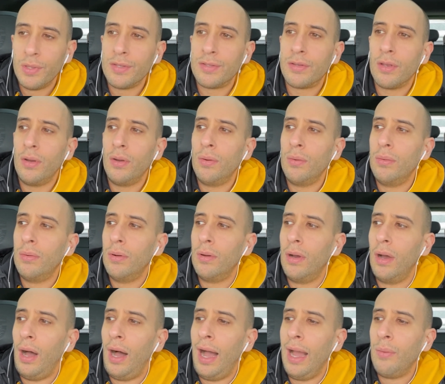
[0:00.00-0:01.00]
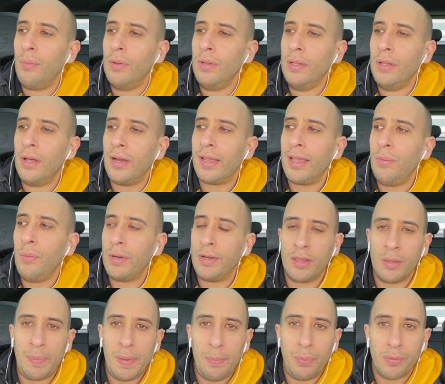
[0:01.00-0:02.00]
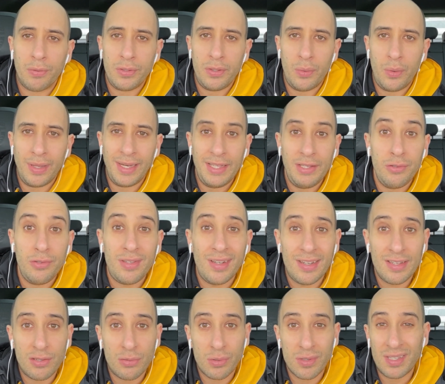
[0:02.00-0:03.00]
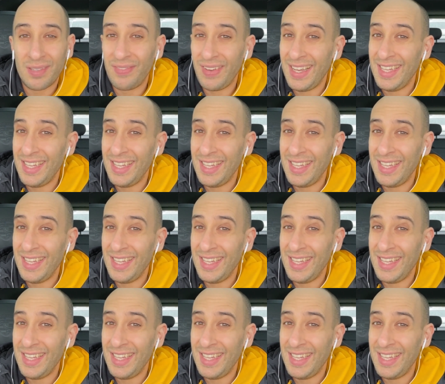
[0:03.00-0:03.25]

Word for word: So I will look at what other people are doing and use it as a source of